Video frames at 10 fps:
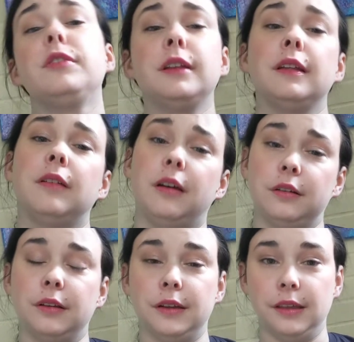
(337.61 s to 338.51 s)
really long,
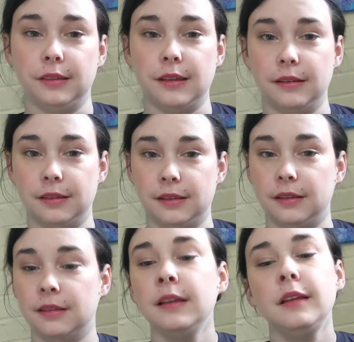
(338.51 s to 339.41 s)
clunky sentences,